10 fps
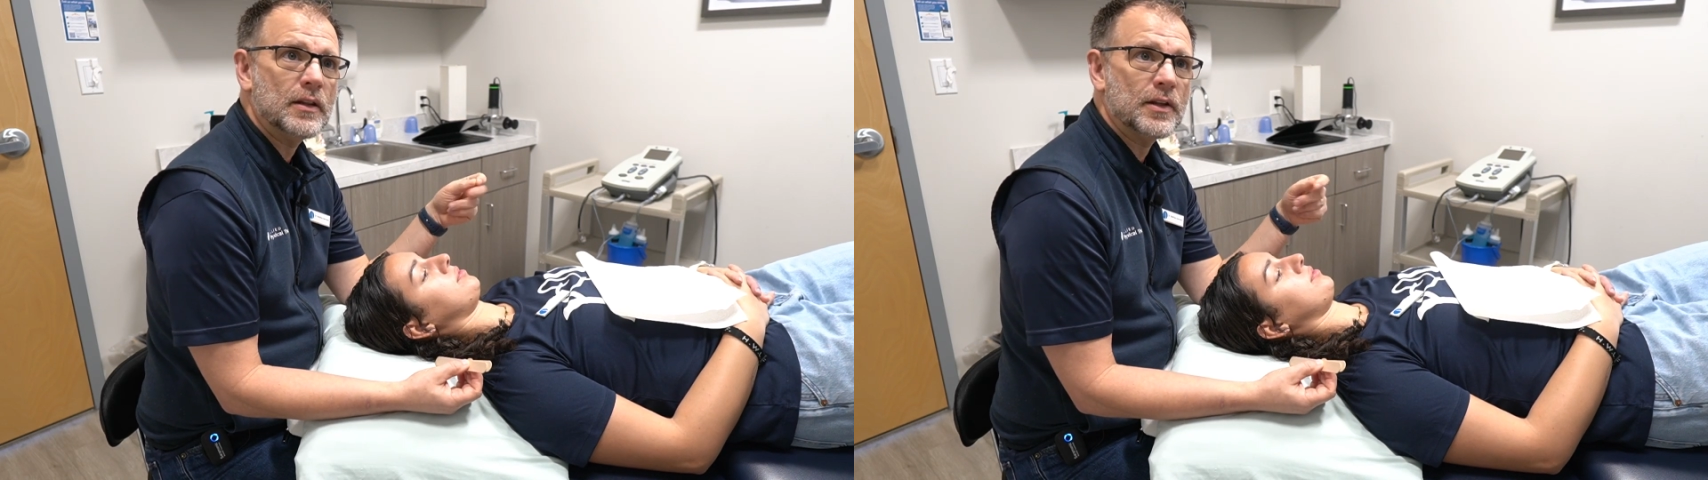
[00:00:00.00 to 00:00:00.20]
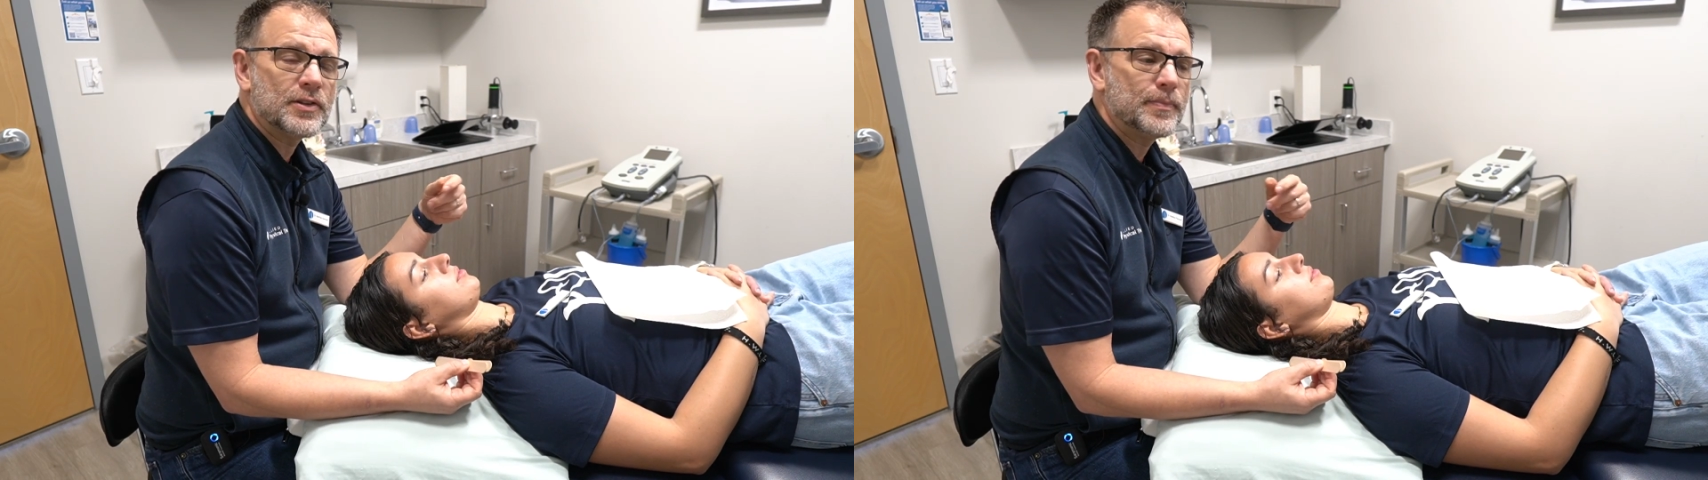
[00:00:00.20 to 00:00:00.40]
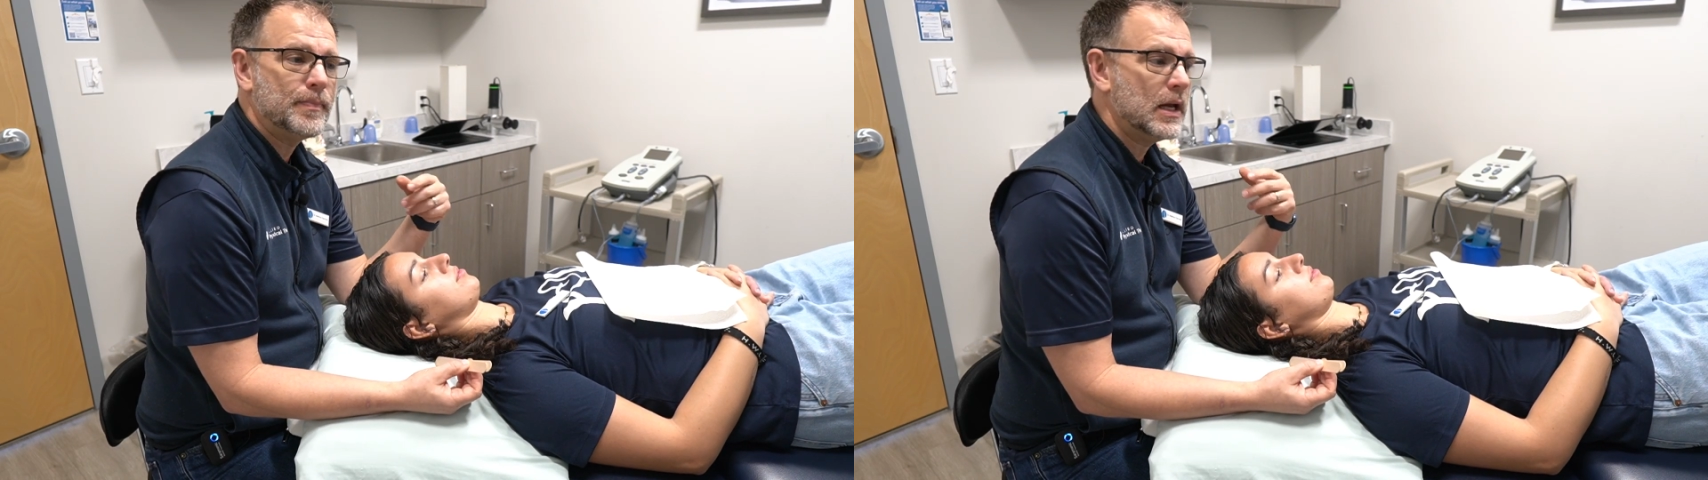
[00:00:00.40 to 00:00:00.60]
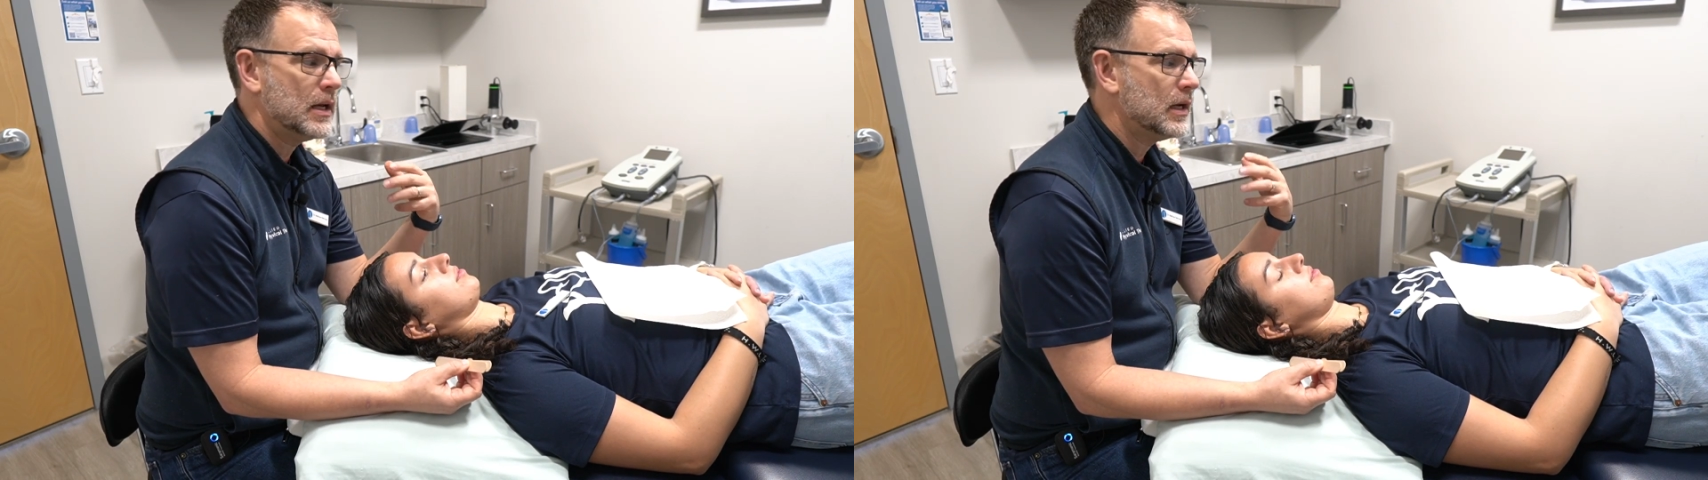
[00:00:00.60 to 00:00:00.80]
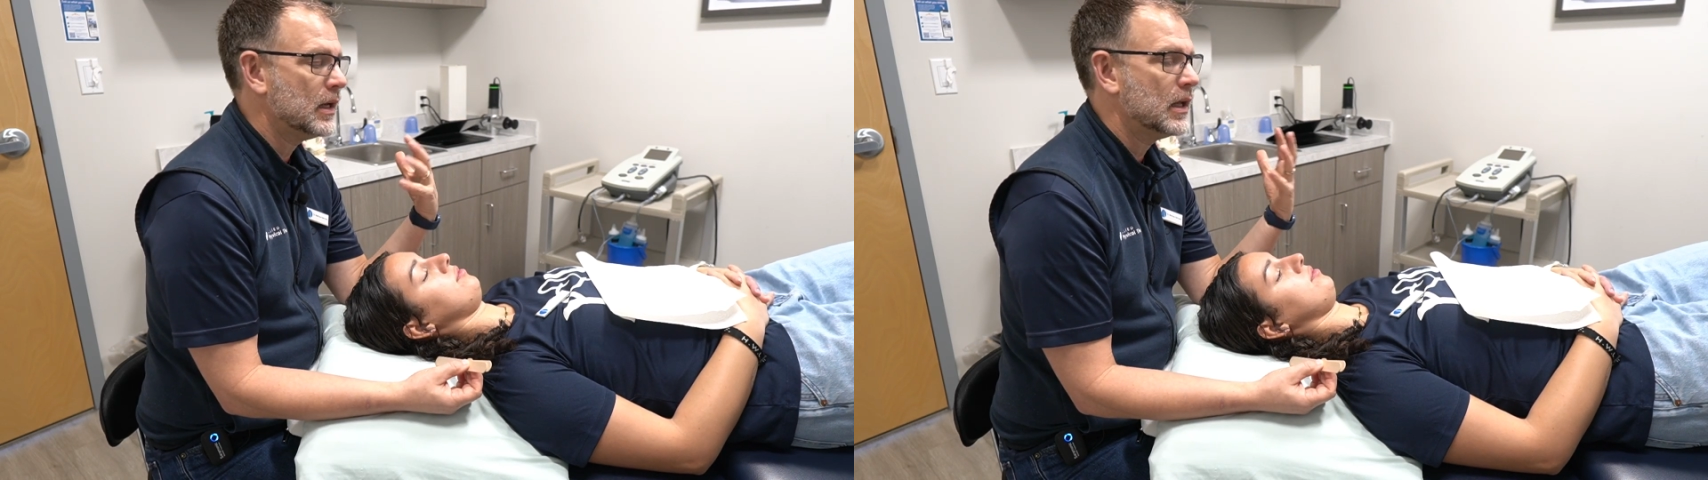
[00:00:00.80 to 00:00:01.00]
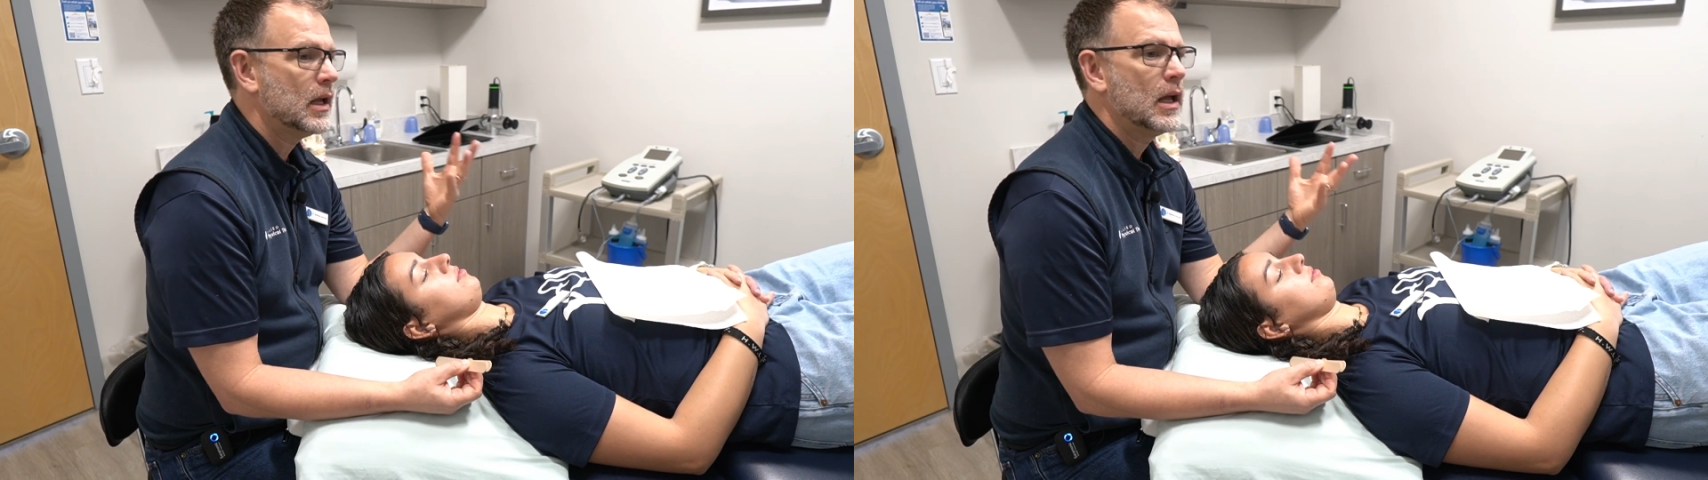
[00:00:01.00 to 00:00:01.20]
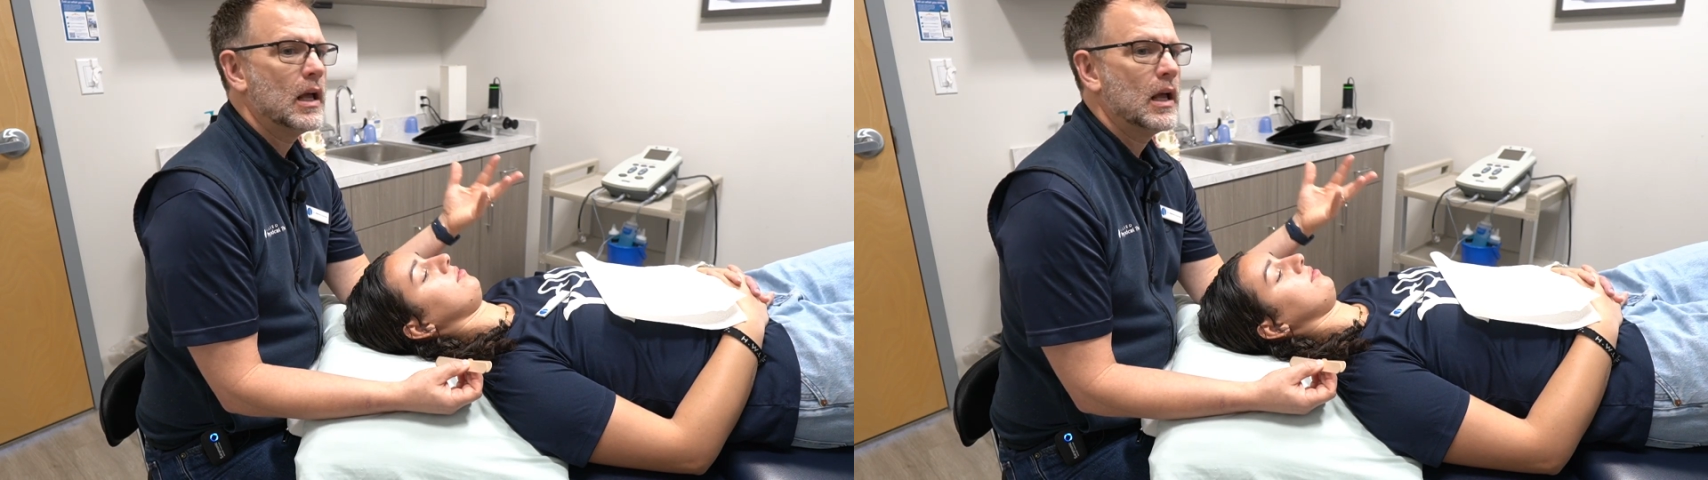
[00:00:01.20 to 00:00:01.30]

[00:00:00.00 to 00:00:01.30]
that's been